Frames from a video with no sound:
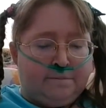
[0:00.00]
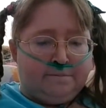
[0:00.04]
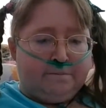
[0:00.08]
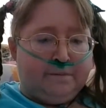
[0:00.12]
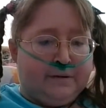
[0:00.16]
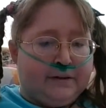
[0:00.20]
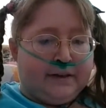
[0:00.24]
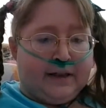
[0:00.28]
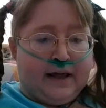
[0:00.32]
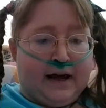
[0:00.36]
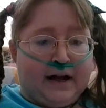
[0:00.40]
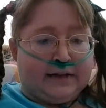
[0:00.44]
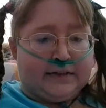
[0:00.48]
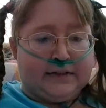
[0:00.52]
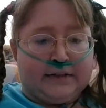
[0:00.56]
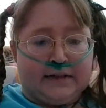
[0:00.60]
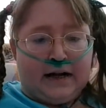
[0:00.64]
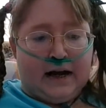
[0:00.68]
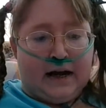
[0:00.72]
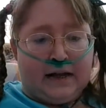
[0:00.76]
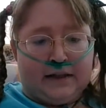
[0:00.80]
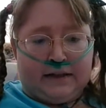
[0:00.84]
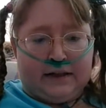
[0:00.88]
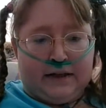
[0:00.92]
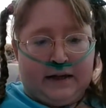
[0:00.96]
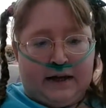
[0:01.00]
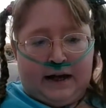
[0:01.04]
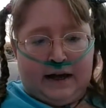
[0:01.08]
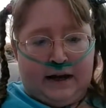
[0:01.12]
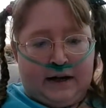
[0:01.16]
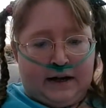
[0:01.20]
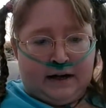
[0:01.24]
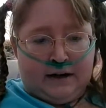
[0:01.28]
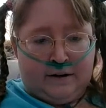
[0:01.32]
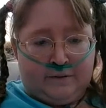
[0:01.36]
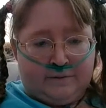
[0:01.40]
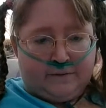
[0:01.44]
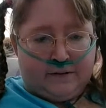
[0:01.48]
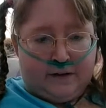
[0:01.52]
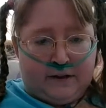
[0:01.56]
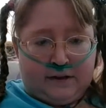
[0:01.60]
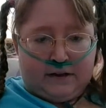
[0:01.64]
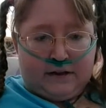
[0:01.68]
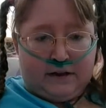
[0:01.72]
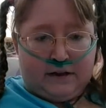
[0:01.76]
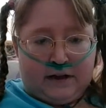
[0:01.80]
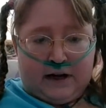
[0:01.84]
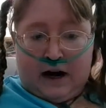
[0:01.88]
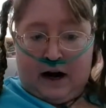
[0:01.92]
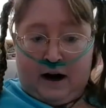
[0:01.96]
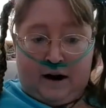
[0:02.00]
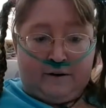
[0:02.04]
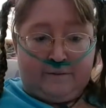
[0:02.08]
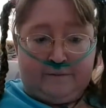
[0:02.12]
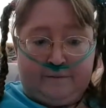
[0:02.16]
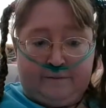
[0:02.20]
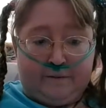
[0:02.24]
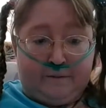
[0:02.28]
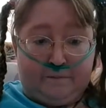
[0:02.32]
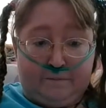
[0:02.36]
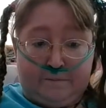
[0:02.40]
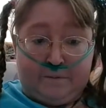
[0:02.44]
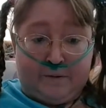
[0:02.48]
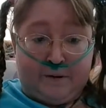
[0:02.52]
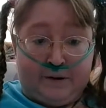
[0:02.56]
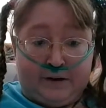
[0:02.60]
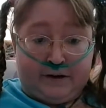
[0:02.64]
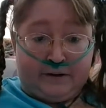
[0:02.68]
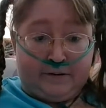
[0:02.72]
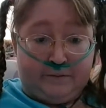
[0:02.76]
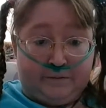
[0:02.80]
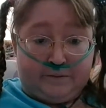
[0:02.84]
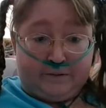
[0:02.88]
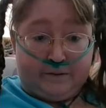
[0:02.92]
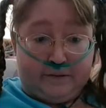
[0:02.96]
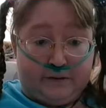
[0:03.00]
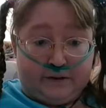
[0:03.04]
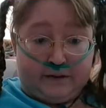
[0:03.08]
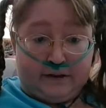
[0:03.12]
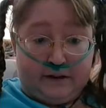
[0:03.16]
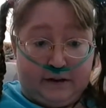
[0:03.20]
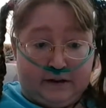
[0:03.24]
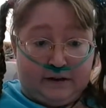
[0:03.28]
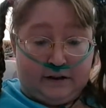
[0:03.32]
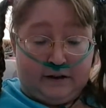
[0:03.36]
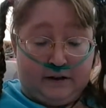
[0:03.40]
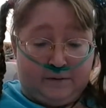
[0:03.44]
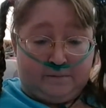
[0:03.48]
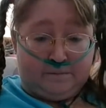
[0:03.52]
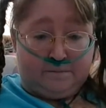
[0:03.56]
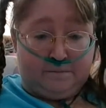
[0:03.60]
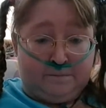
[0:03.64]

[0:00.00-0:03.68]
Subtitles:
But that's not the end of it, not for morning routine.